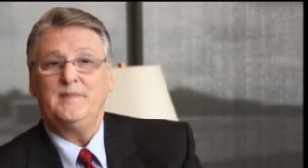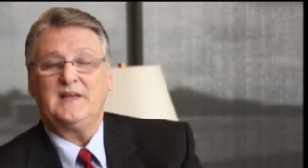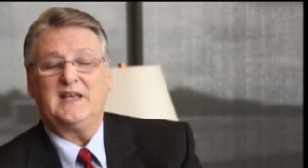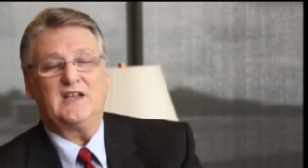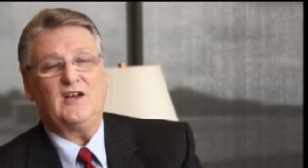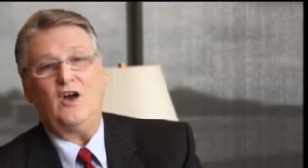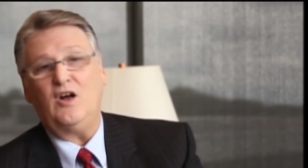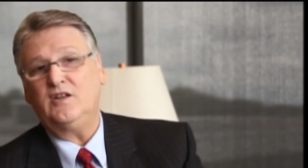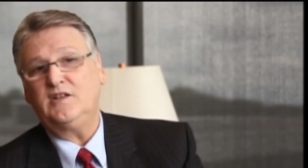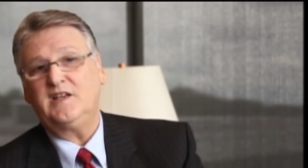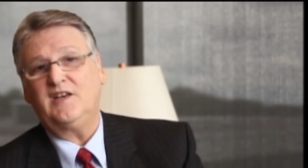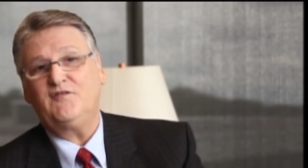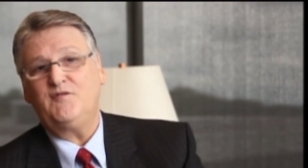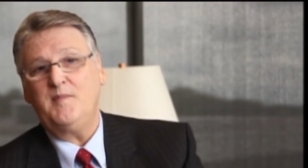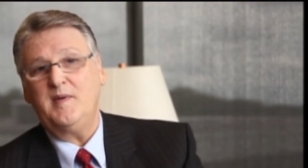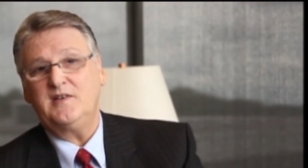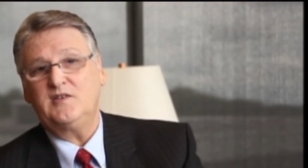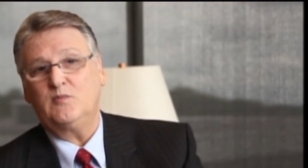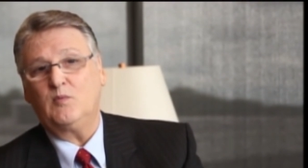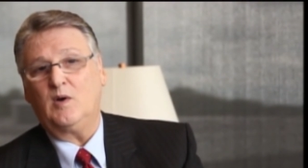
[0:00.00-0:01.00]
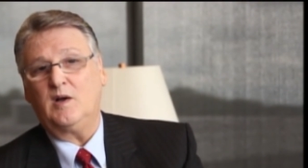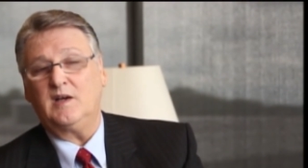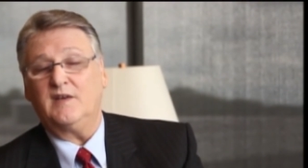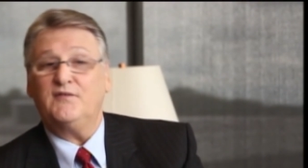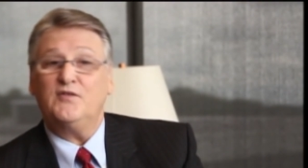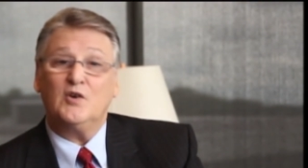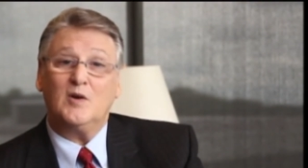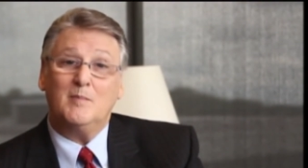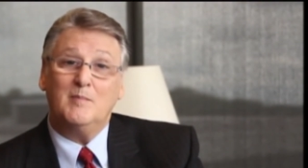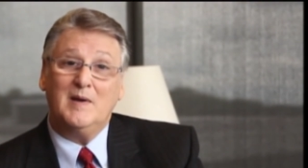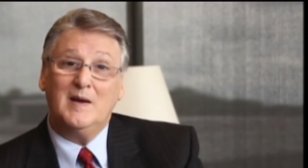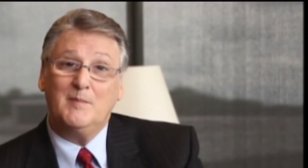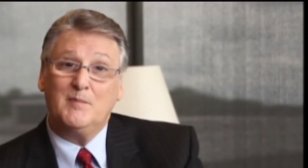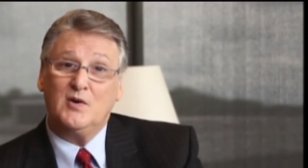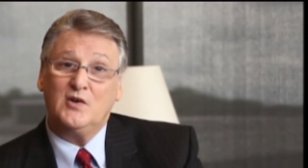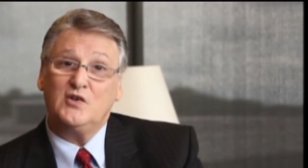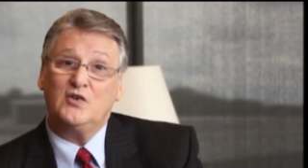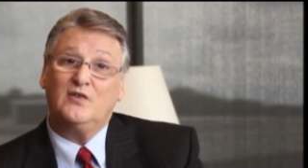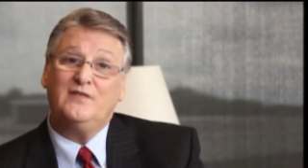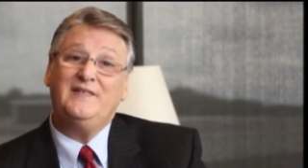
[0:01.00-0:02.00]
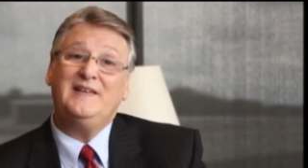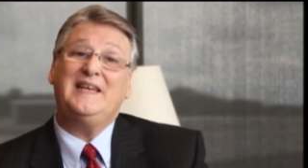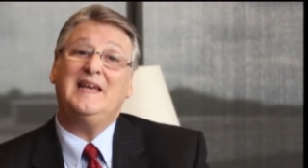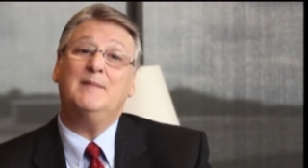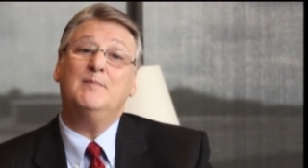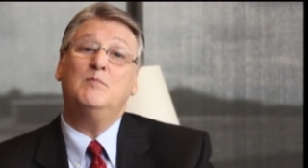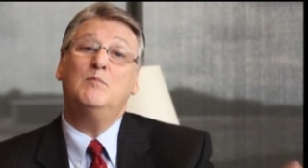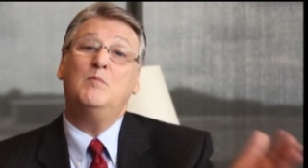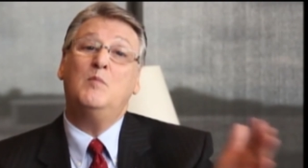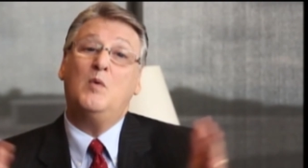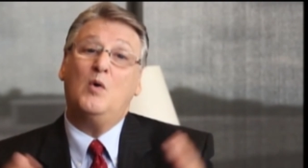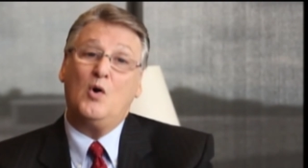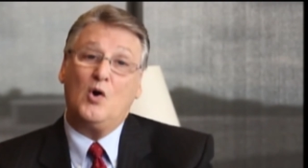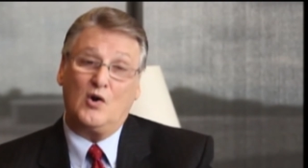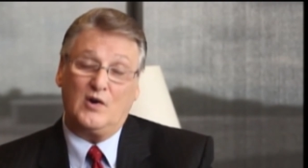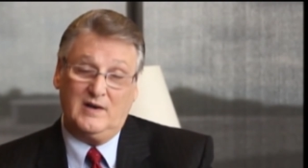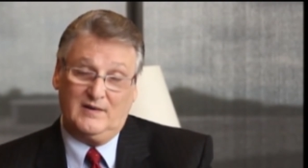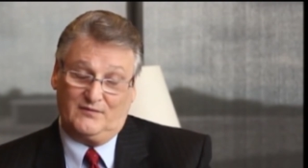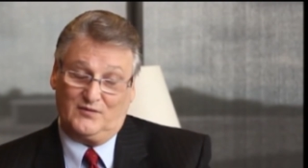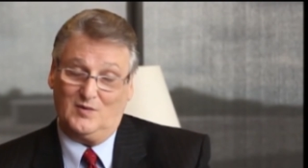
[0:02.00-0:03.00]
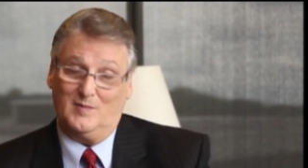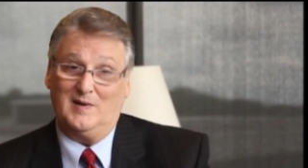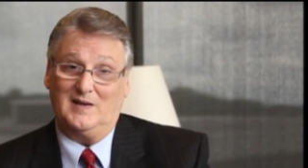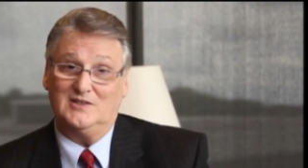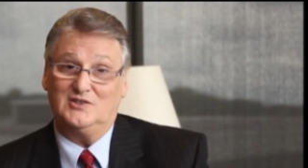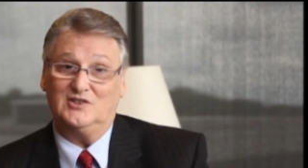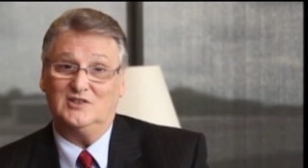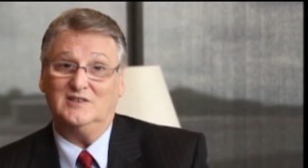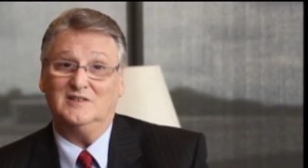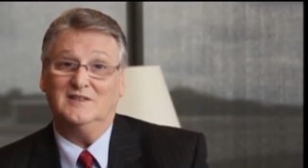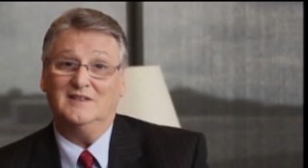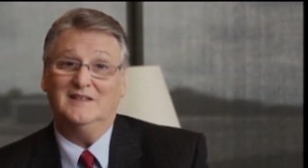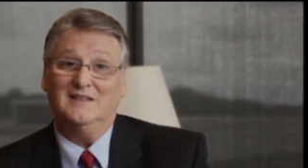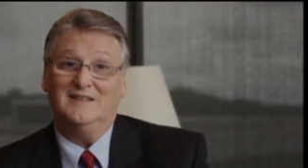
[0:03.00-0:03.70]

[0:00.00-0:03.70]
Get all the information you want. If you're a member, you even get more information.